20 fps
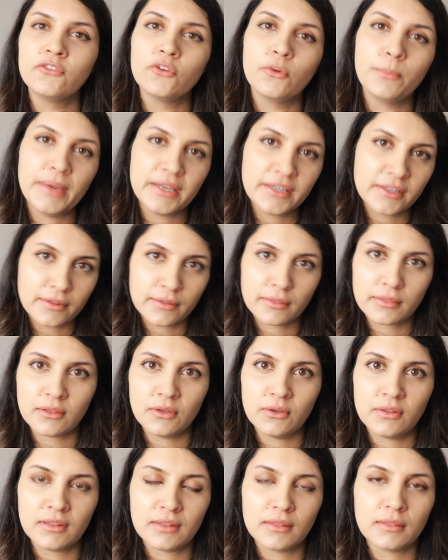for medical
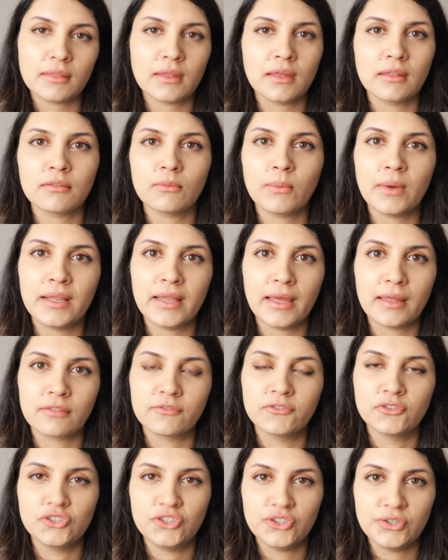students as well as
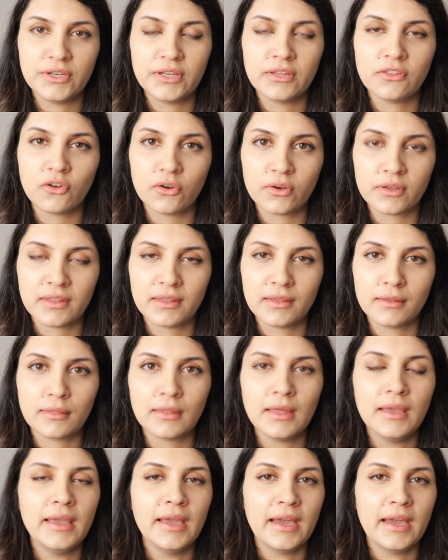for junior doctors,